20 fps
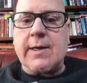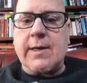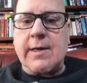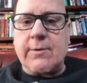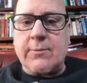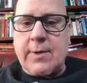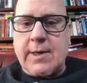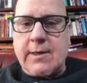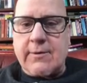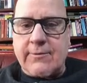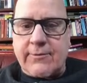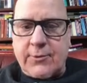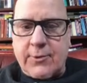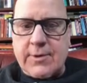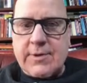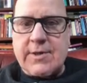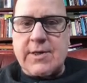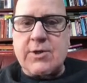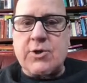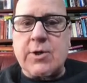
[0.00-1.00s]
and
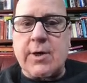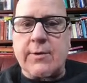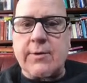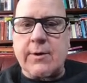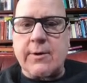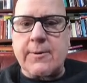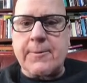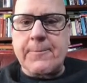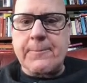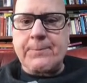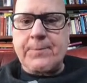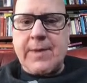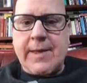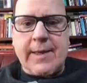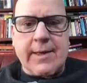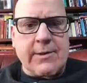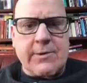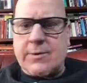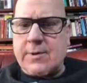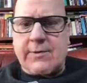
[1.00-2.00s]
reinforce each other.
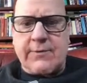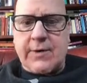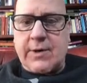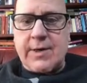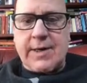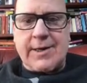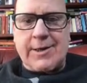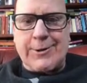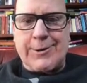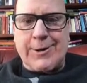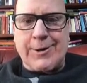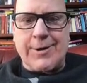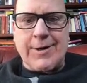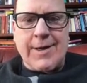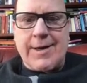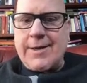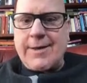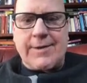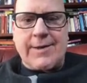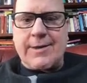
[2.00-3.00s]
And so it's very clear
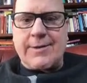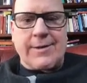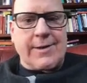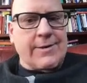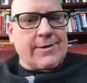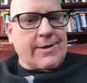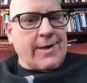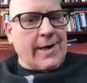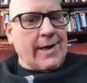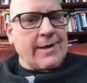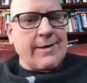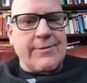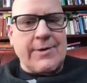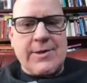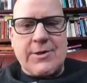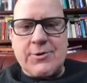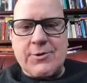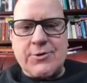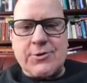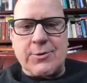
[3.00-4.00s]
that it's kind of
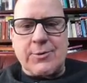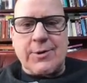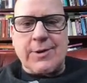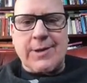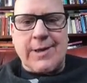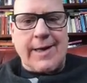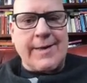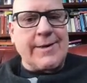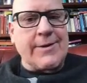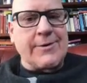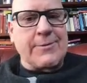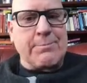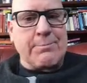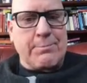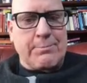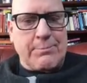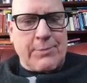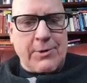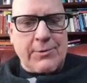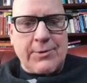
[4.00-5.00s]
unusual. Light is
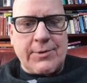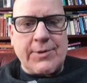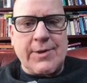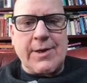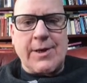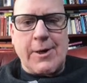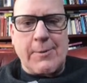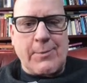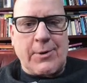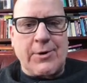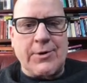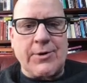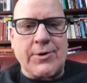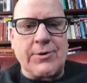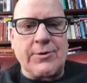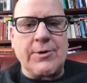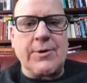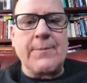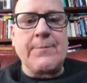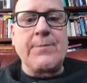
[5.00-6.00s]
both a
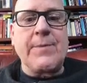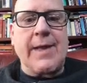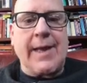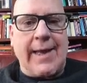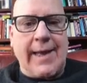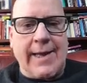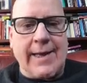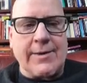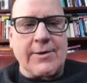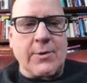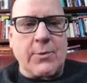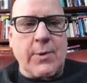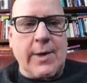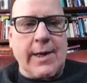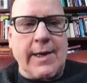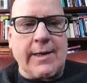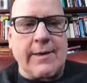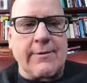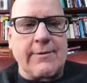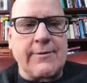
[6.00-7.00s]
particle and a
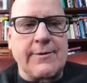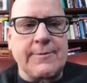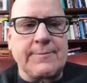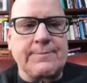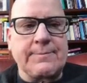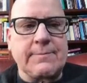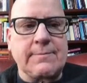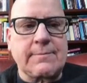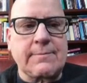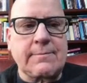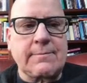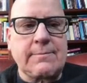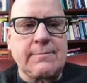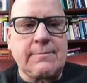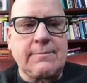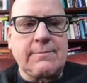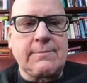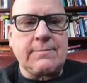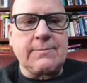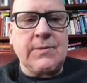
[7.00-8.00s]
wave.
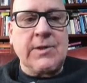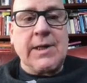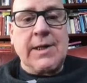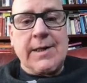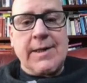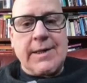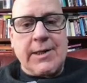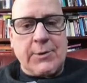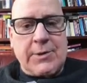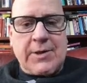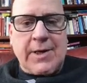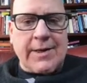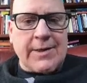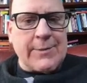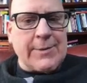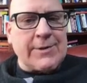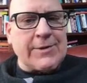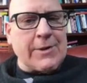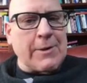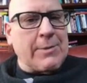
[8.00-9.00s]
Now,
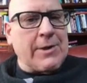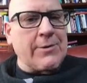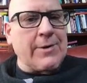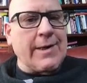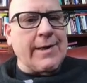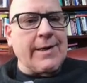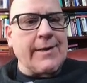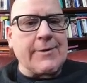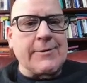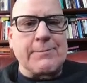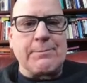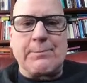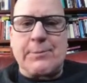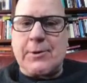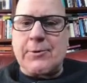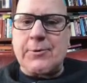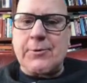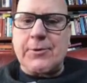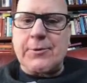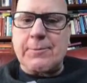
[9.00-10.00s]
autonomous computing is
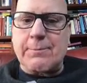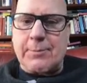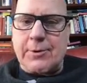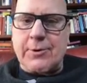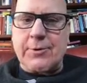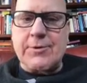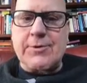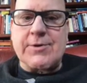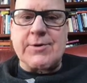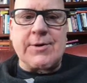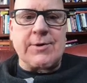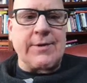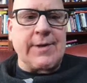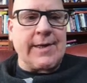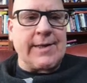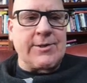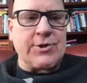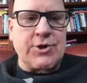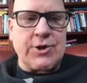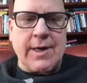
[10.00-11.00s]
both personal
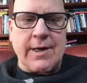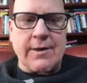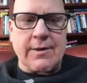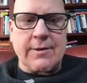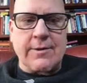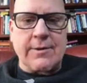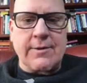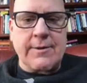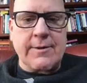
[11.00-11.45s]
and shared.